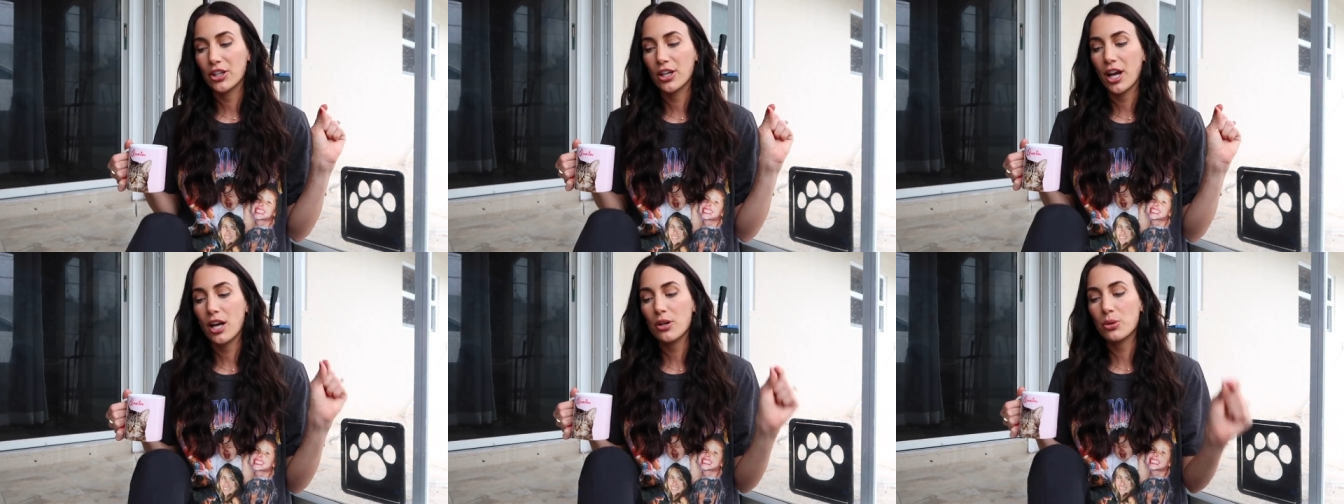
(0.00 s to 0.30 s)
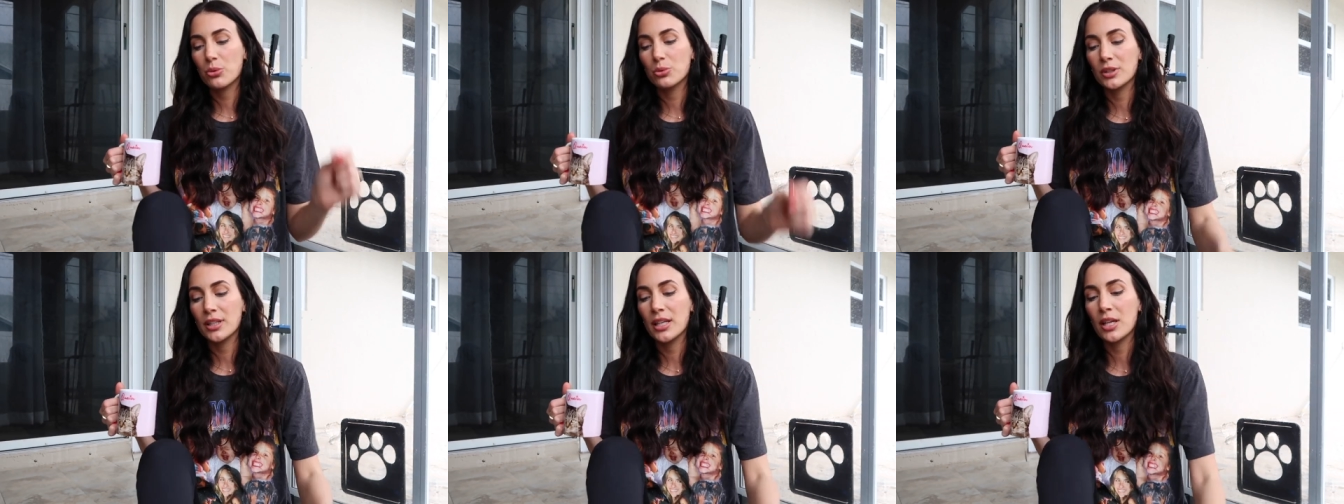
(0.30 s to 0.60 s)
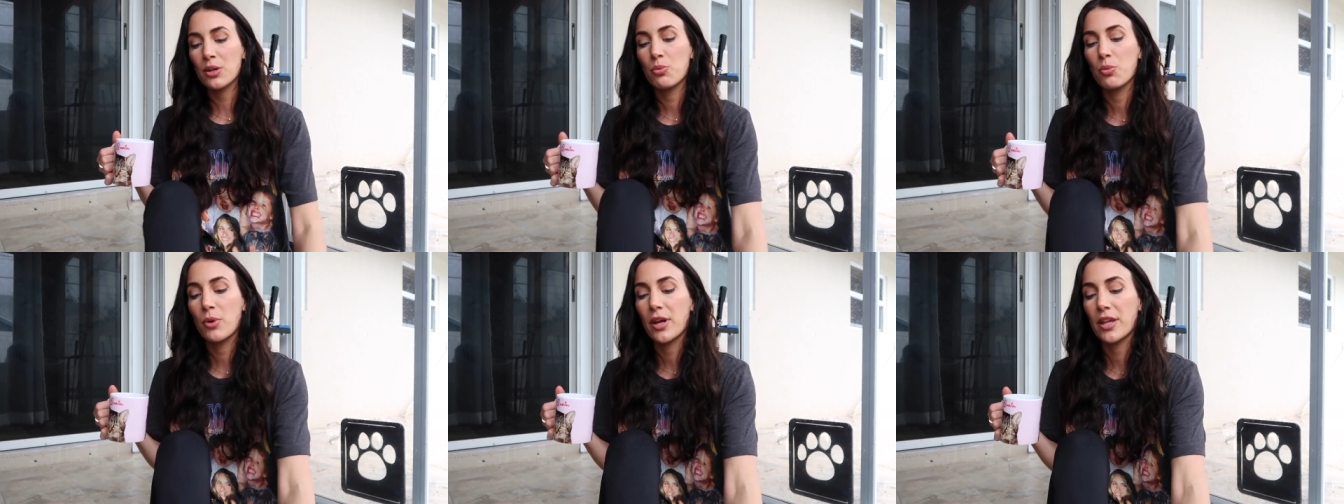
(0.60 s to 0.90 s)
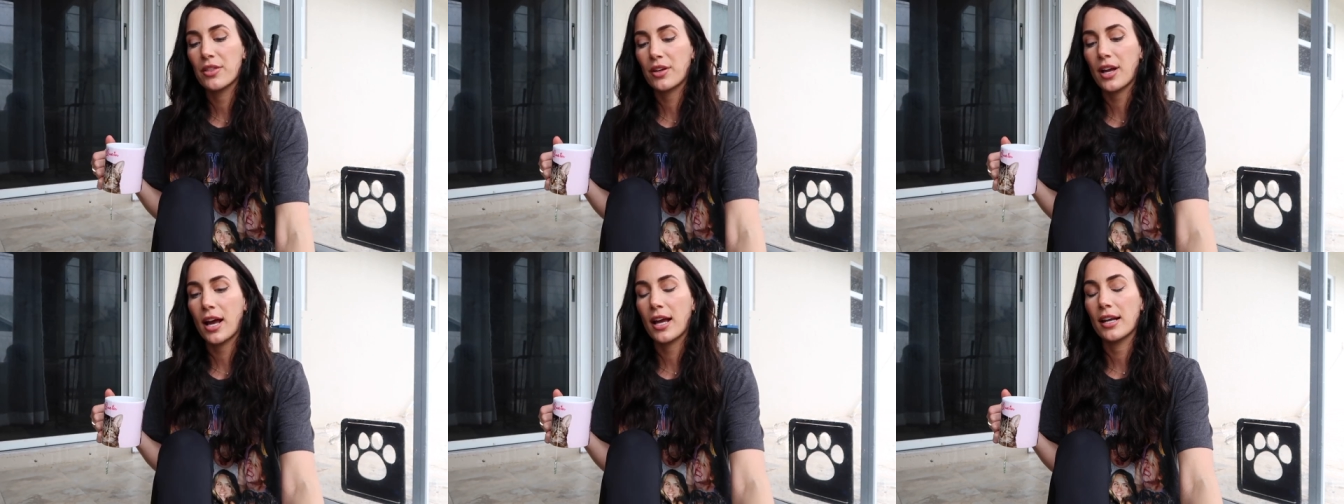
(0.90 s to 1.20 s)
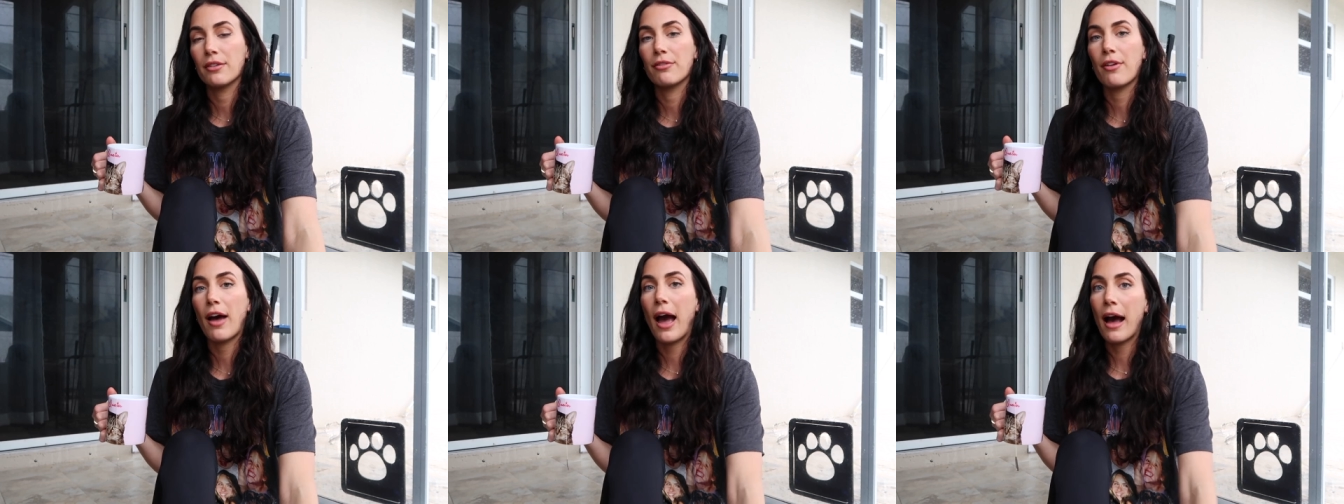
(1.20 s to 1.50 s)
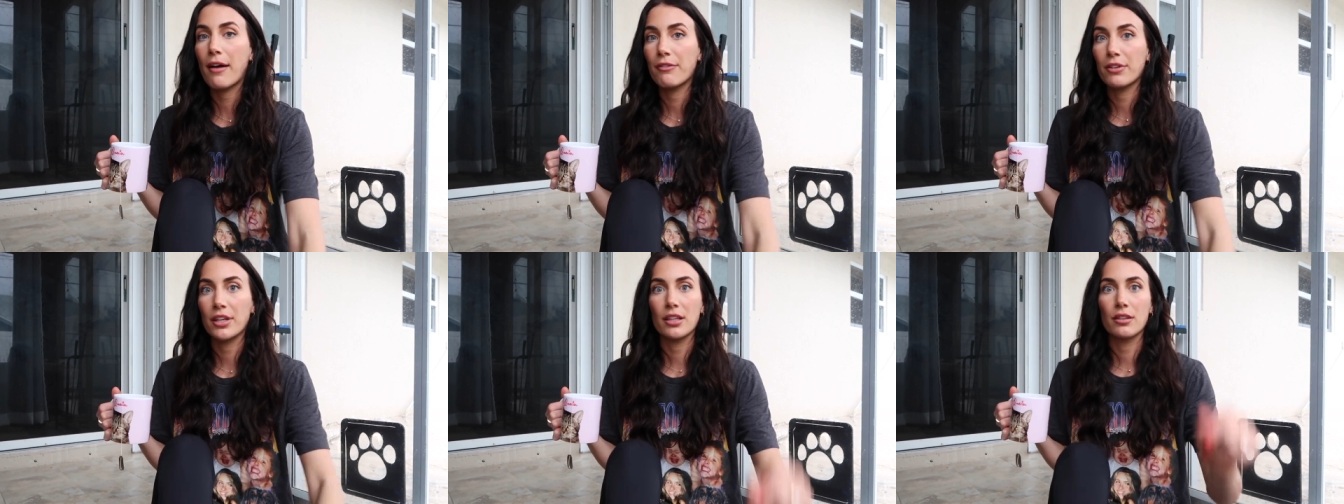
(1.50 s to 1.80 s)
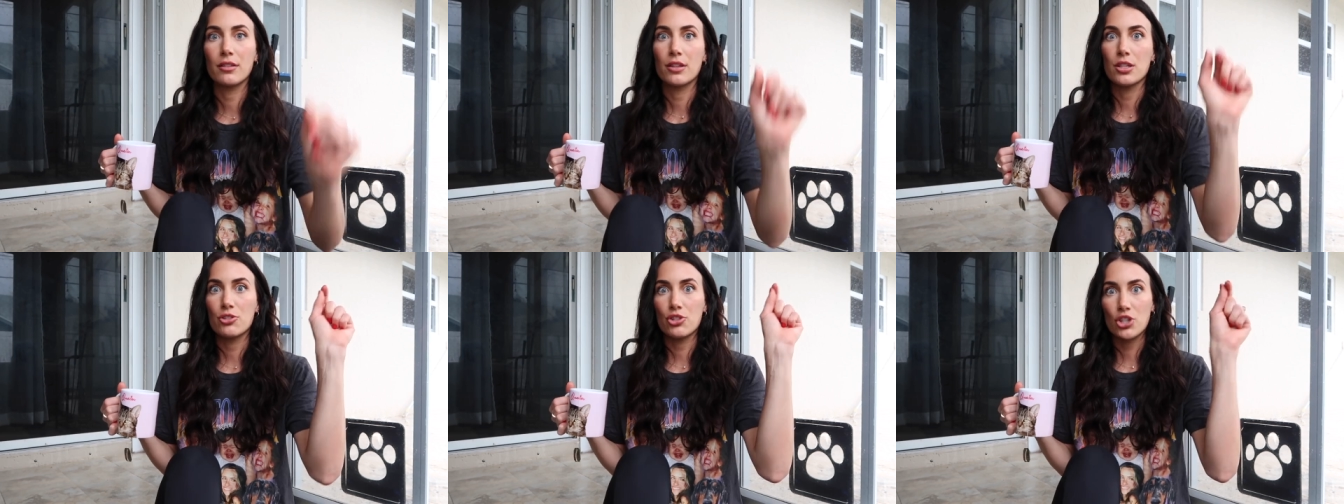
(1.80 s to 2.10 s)
not only with kind of
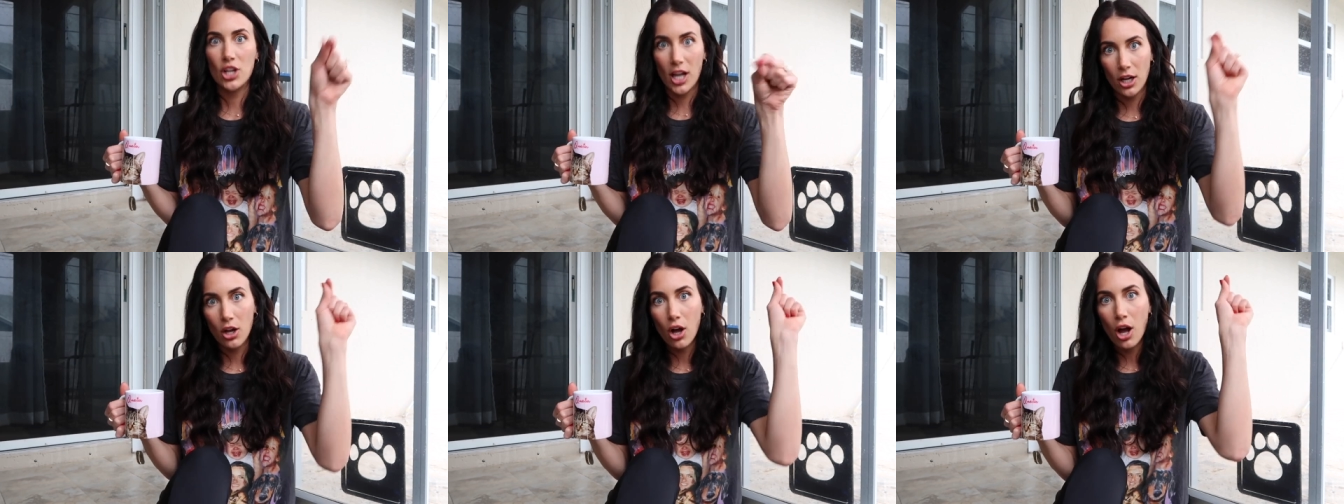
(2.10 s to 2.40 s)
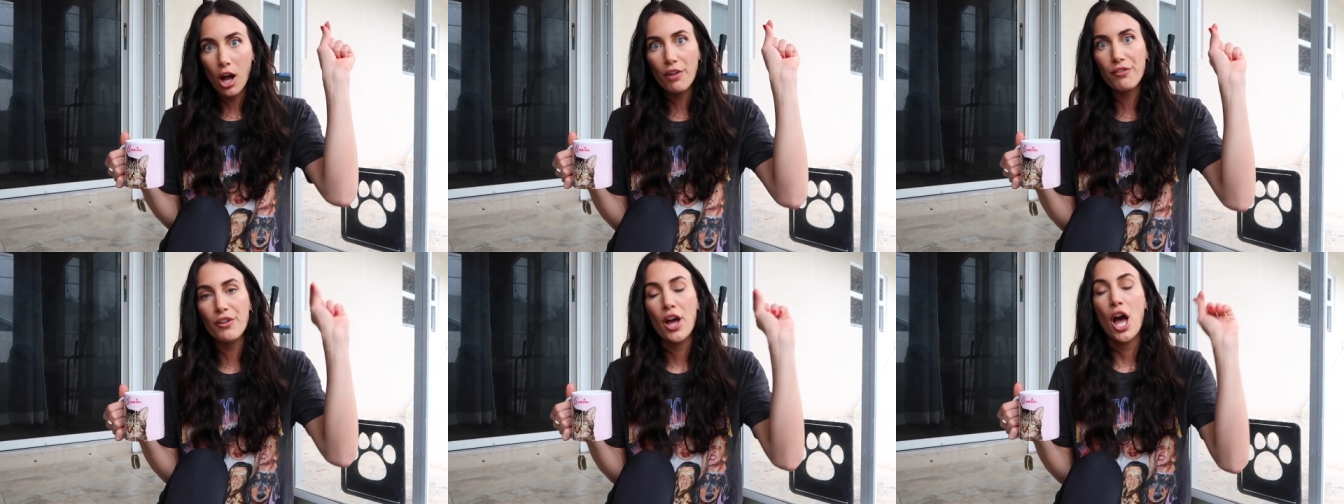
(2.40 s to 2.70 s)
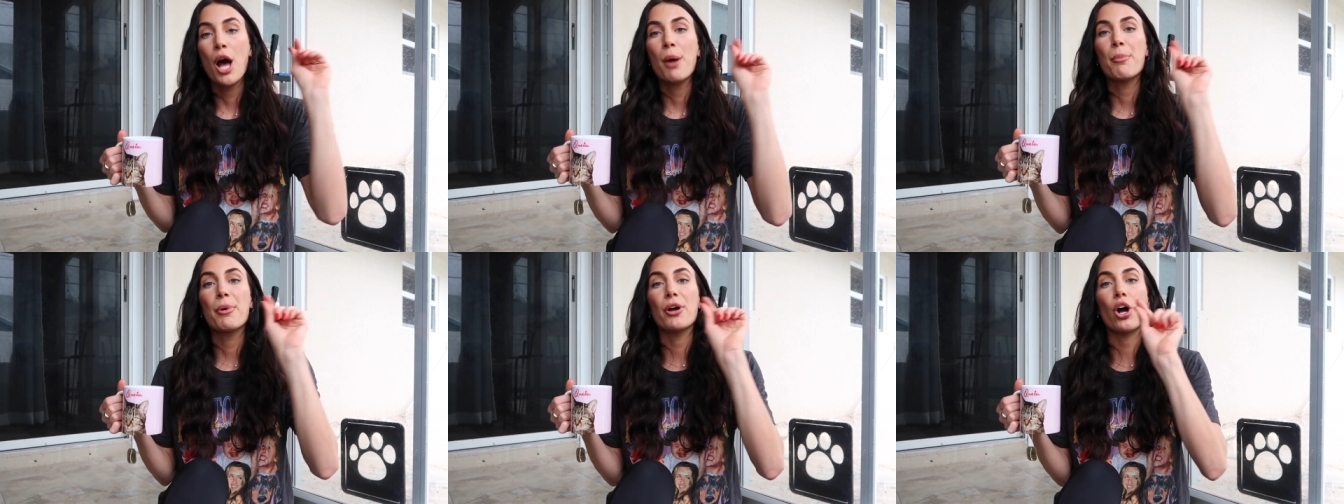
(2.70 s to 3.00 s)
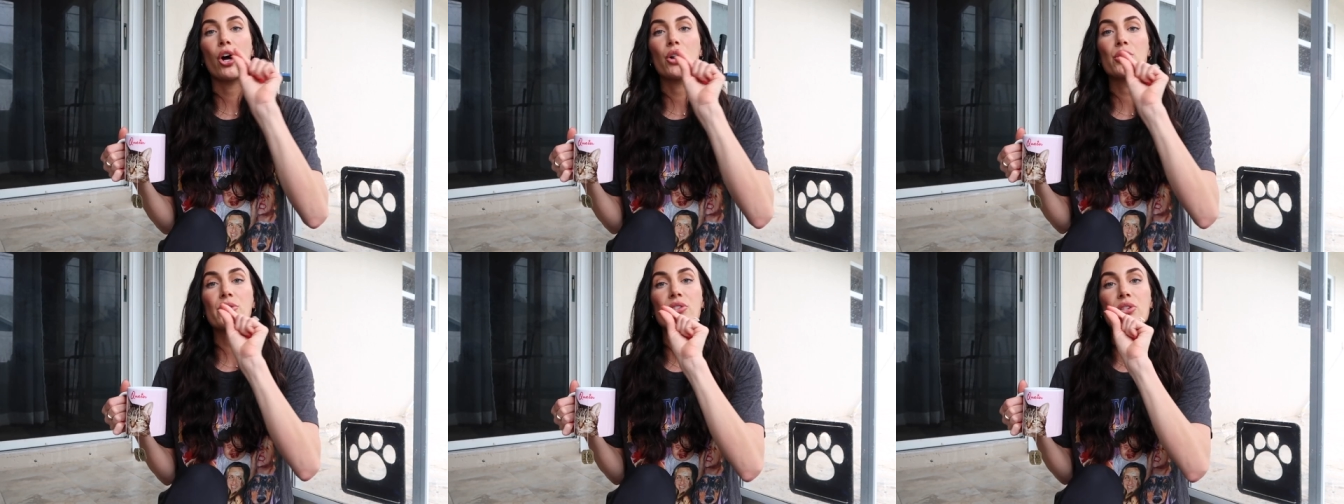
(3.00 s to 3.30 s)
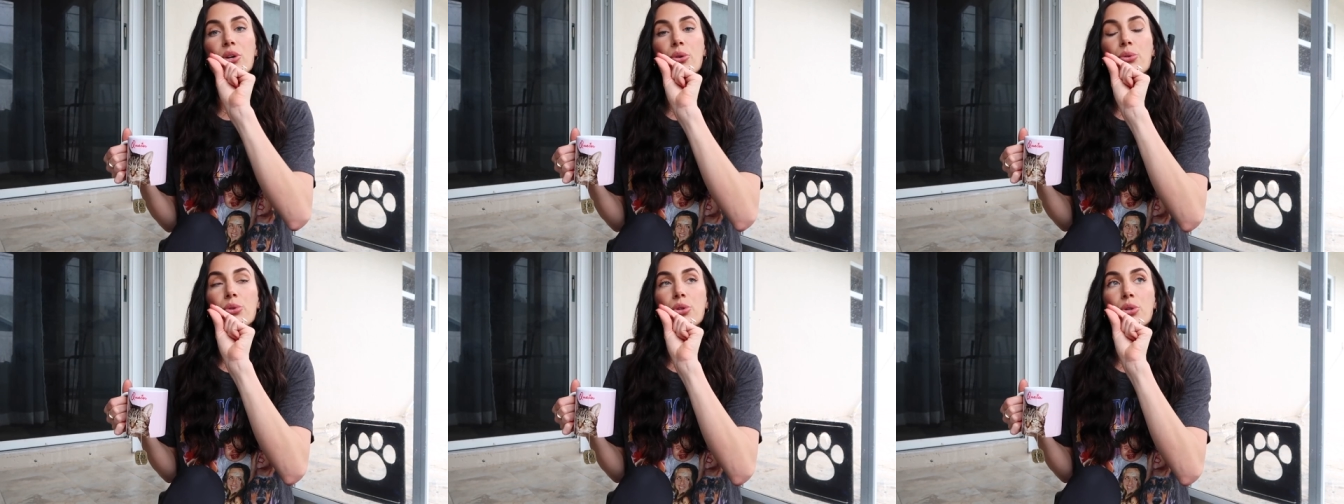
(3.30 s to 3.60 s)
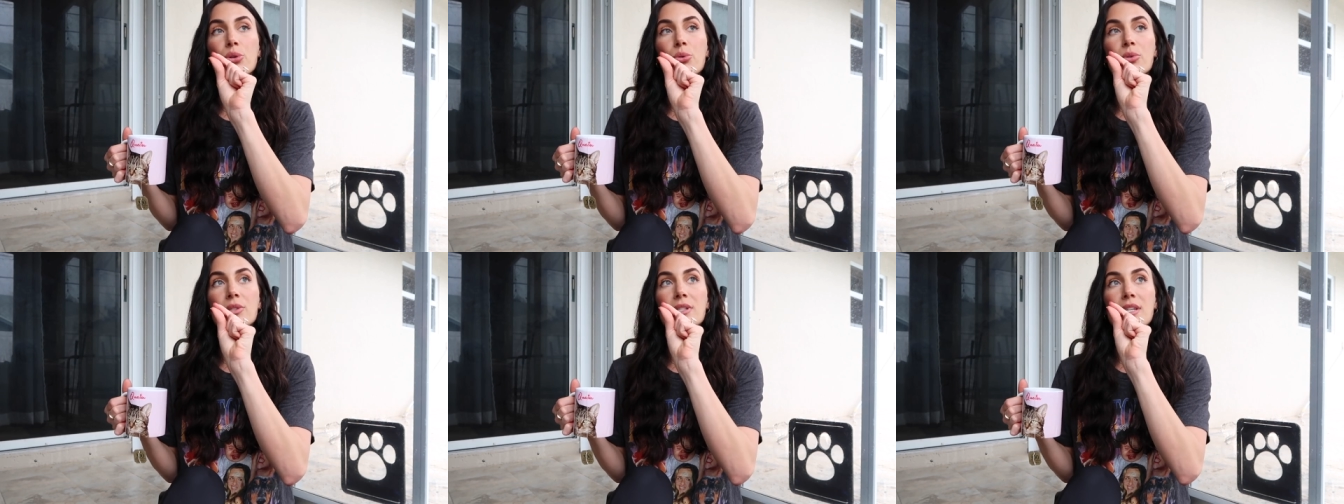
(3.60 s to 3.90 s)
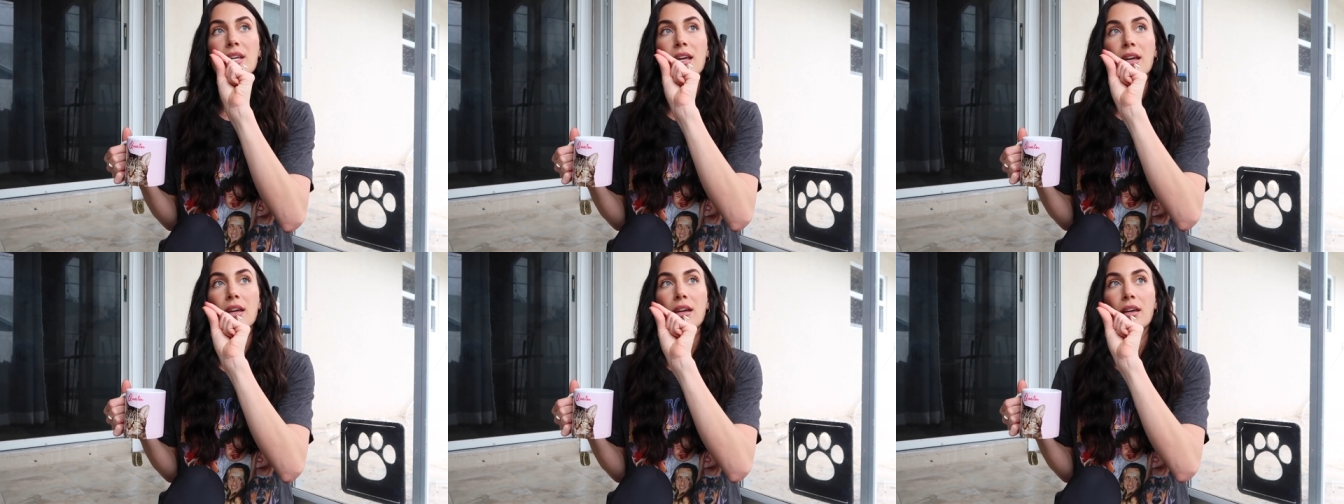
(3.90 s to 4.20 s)
having the check off, but also
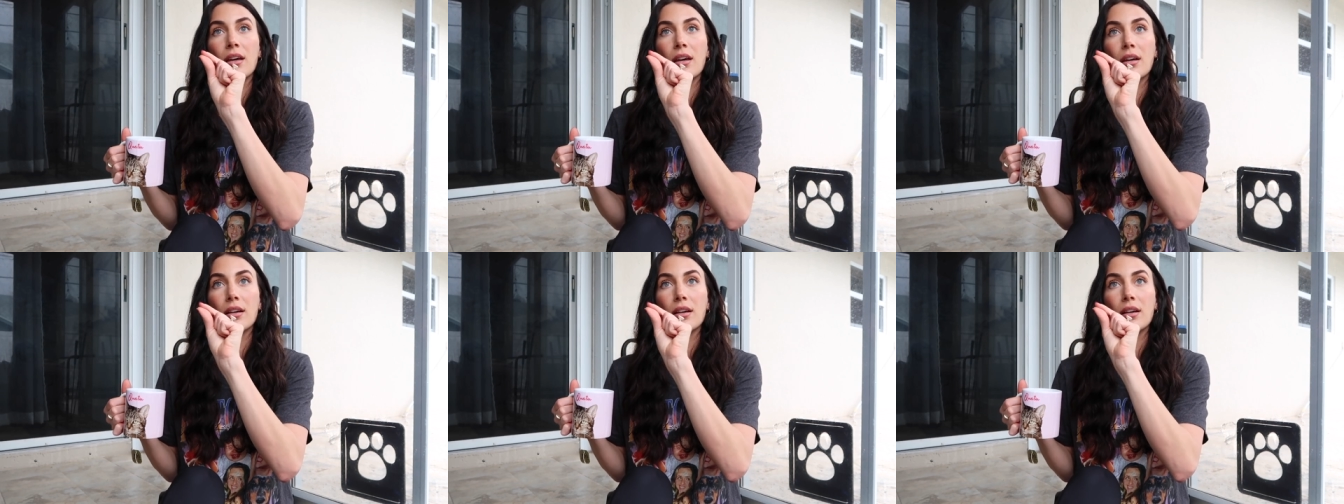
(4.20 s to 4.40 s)
using